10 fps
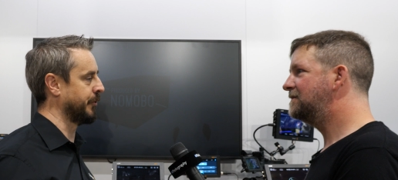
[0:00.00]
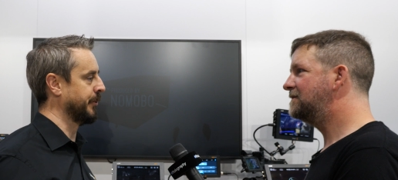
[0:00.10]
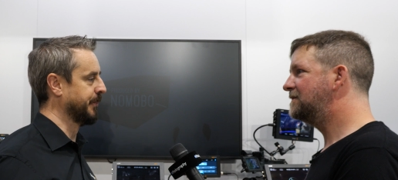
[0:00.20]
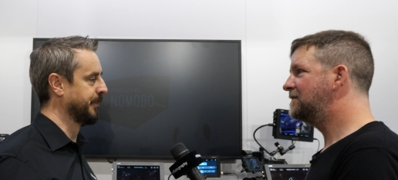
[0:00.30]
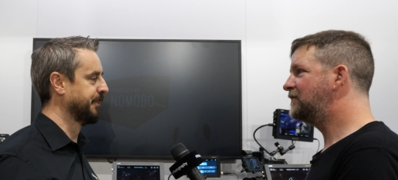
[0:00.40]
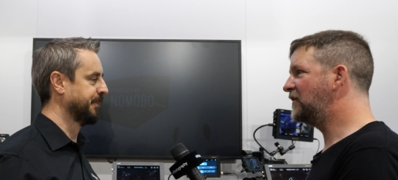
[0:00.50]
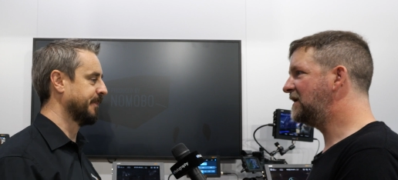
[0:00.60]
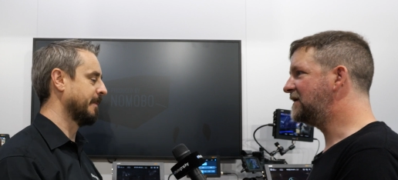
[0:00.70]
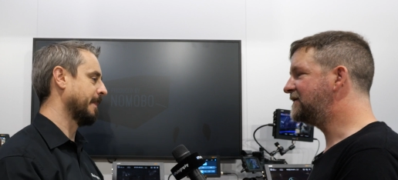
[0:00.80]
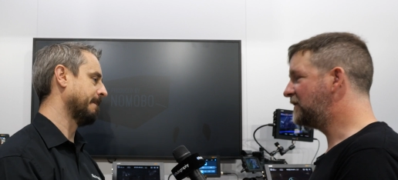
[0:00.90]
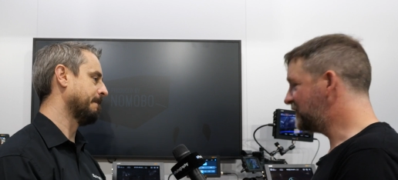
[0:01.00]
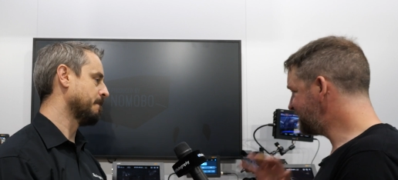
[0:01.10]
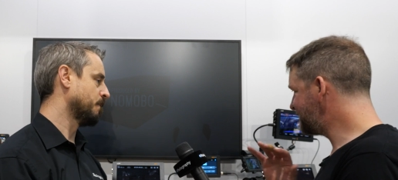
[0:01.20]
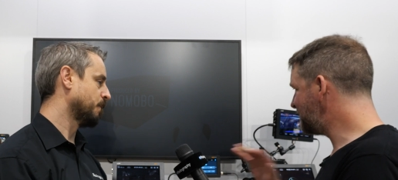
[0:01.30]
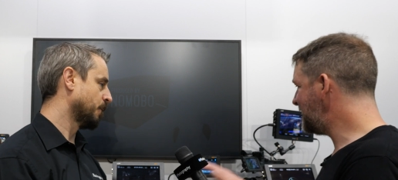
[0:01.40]
Speaker 1: through.
Speaker 2: Brilliant. So
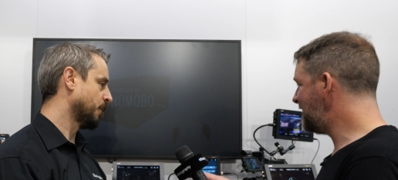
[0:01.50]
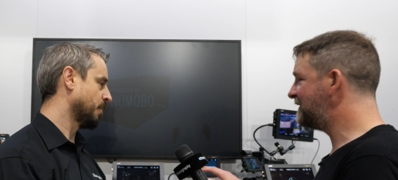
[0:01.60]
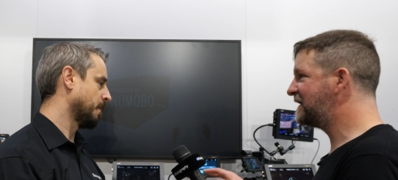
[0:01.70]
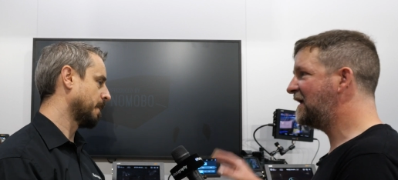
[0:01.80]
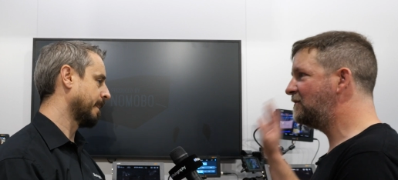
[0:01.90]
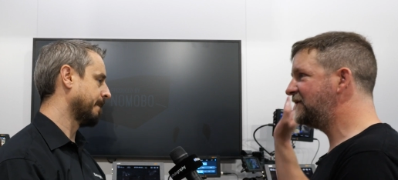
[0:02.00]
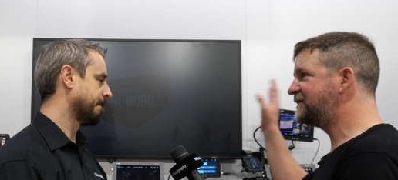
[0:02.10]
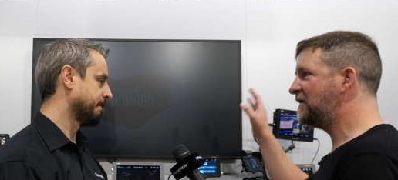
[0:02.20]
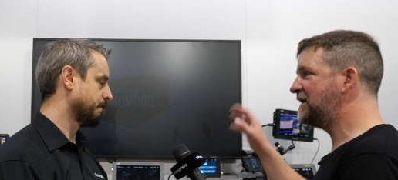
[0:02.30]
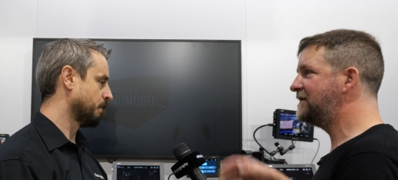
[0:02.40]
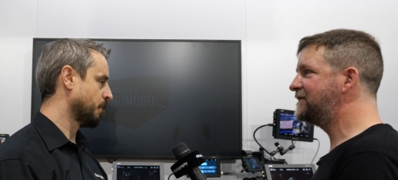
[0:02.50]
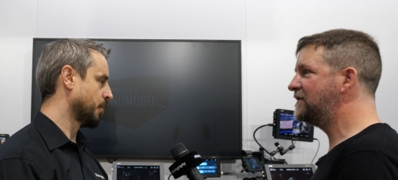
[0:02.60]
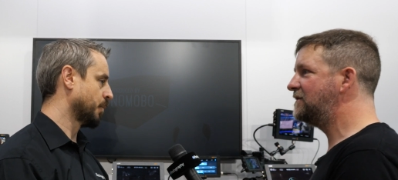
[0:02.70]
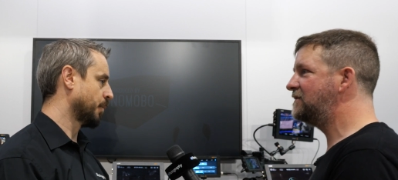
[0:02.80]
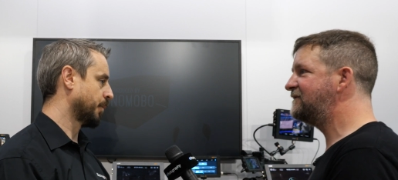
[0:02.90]
straight out the camera, straight
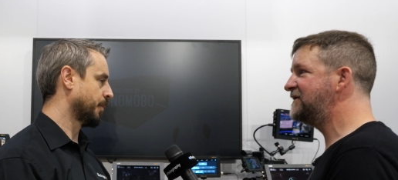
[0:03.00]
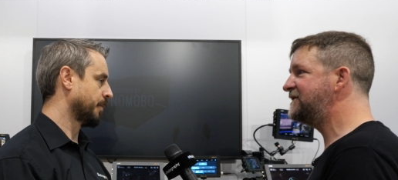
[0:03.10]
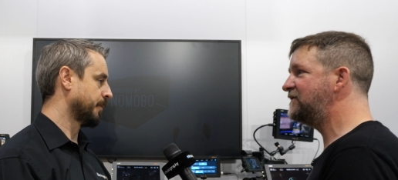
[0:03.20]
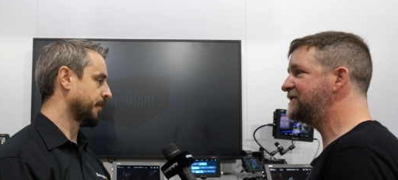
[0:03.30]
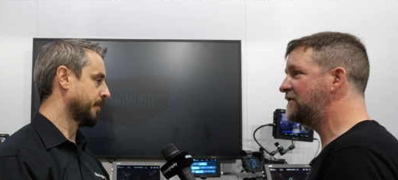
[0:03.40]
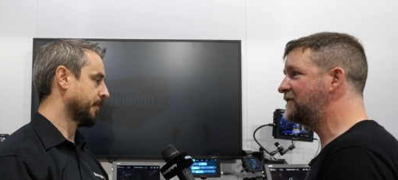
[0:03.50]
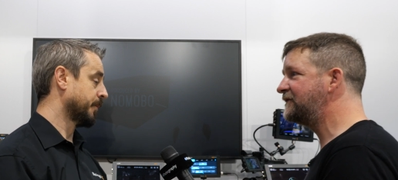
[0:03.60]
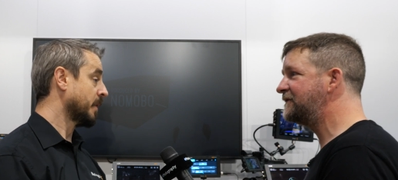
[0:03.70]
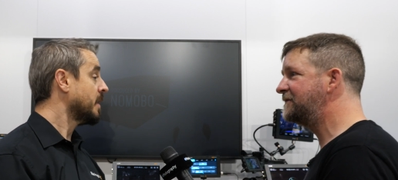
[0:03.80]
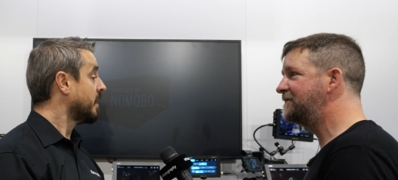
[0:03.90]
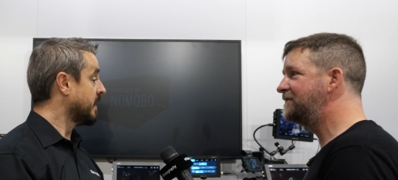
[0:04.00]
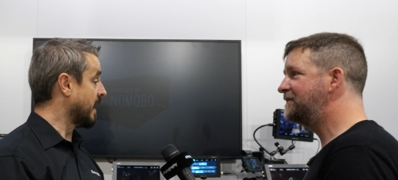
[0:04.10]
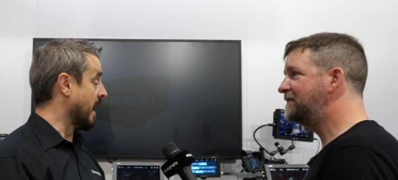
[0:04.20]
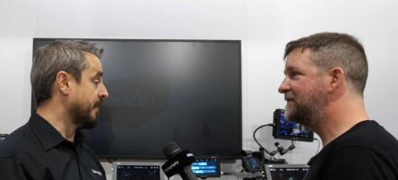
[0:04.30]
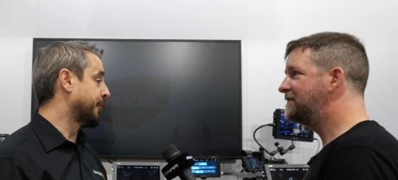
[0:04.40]
into DaVinci Resolve.
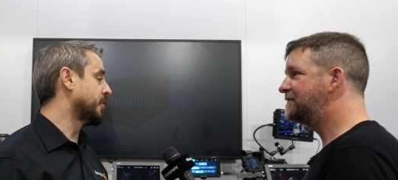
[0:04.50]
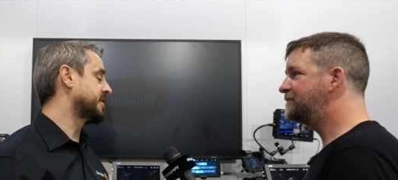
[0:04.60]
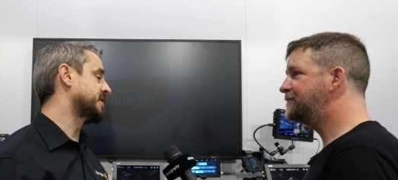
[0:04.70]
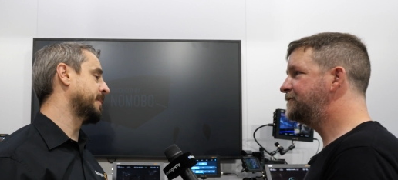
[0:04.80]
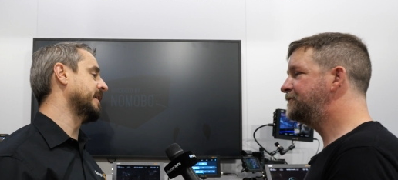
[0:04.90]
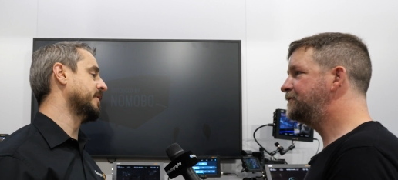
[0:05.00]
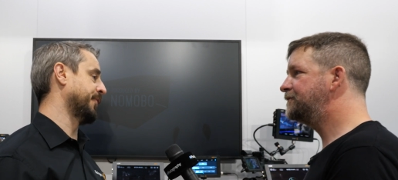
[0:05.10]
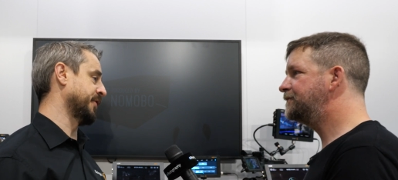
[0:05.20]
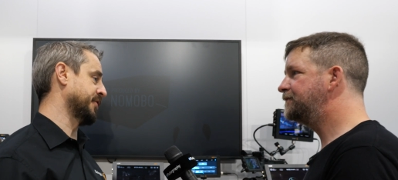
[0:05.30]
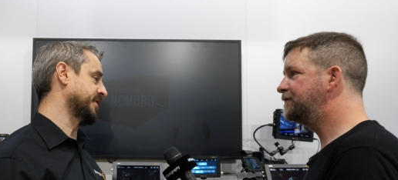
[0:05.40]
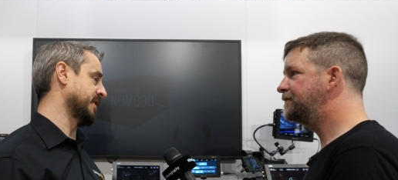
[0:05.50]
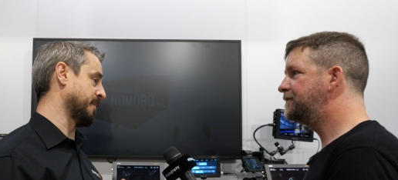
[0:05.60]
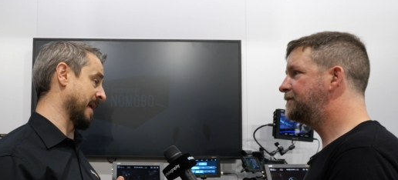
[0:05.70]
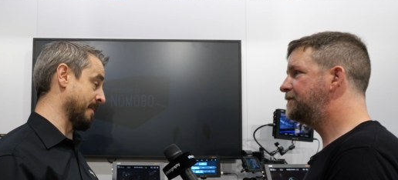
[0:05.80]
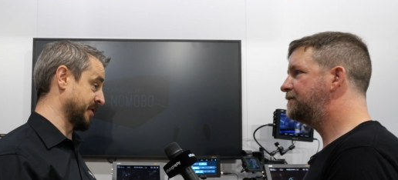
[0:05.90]
Speaker 1: Yeah, and for us, the speed and efficiency of
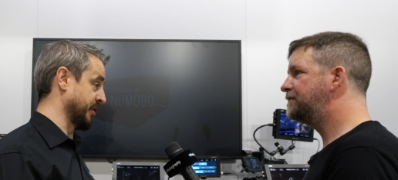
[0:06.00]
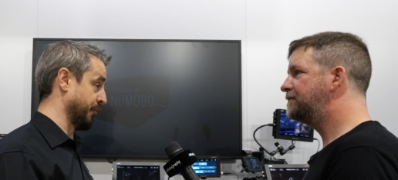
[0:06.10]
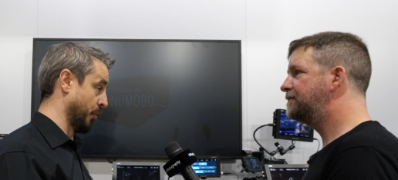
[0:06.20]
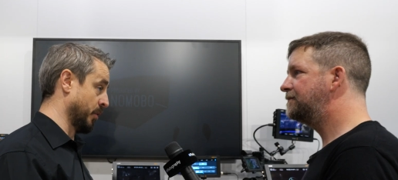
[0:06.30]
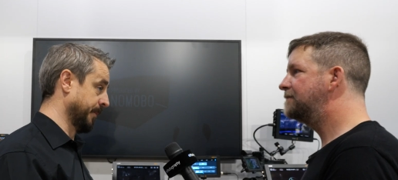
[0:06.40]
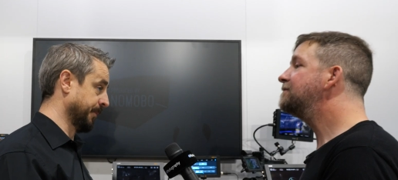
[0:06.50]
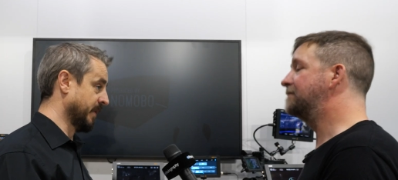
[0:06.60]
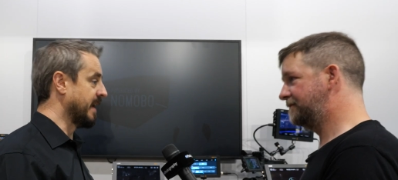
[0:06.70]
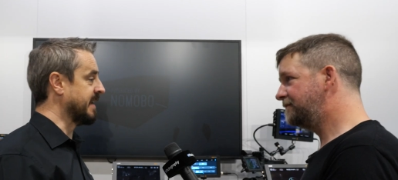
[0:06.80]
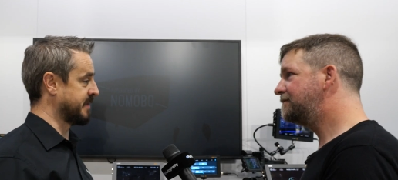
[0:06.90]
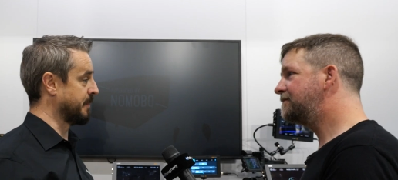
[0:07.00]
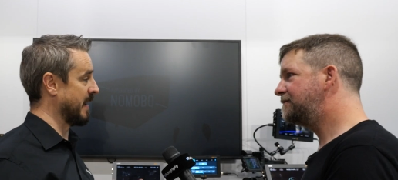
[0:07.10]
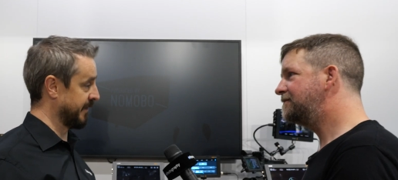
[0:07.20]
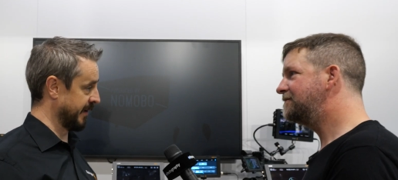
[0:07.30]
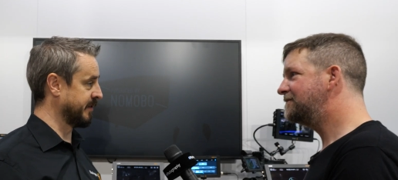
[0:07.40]
Blackmagic Raw is the
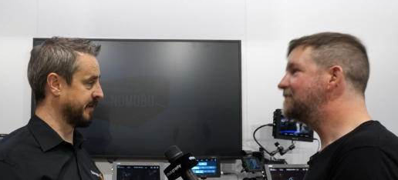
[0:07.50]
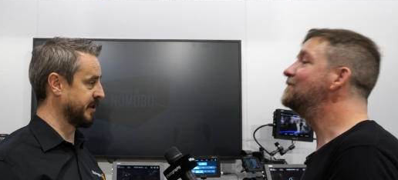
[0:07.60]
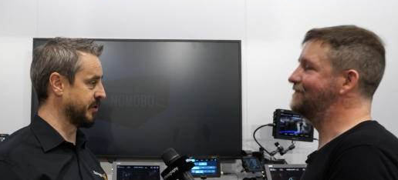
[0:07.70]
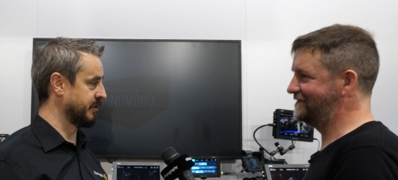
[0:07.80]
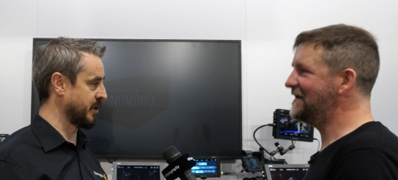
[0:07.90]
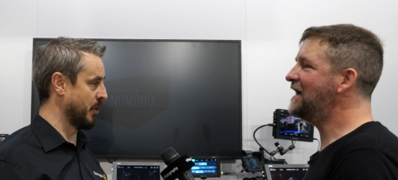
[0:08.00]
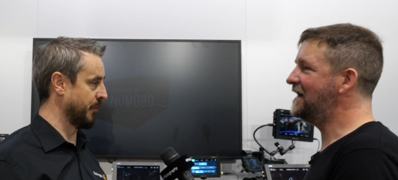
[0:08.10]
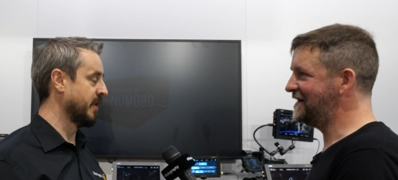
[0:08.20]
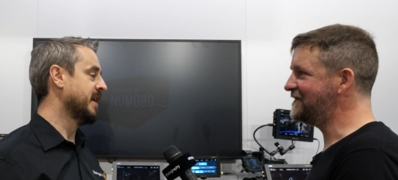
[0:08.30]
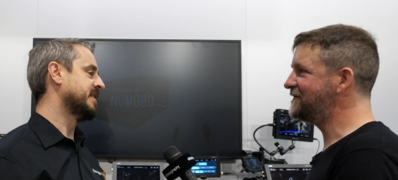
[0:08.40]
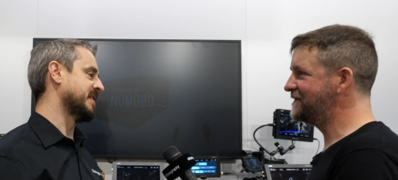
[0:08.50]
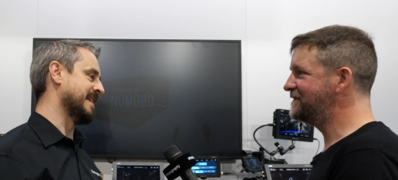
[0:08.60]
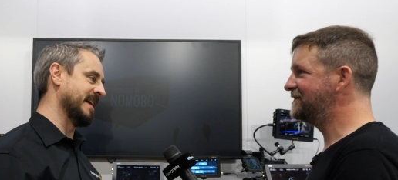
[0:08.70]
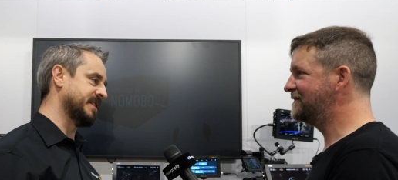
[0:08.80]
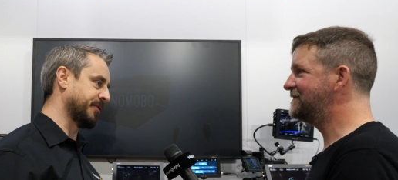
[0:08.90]
benefit of DaVinci Resolve. It is. It's a
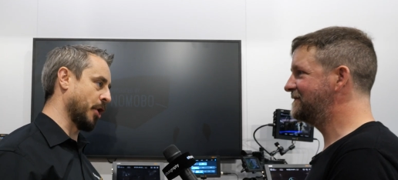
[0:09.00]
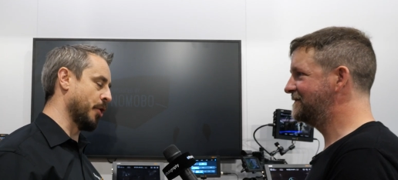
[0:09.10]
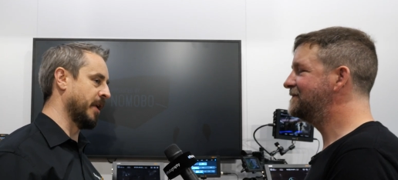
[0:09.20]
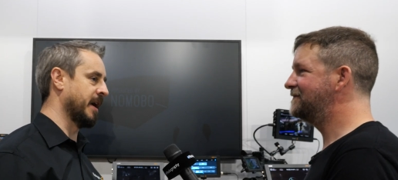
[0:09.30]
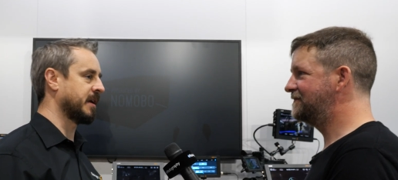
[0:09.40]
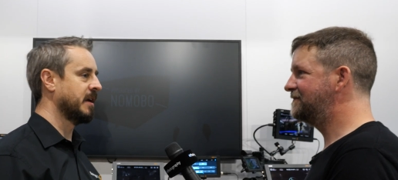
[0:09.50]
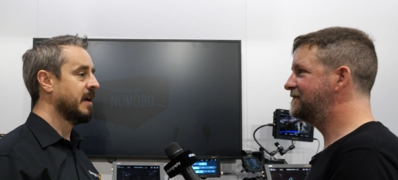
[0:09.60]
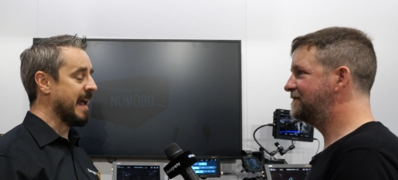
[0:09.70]
native codec.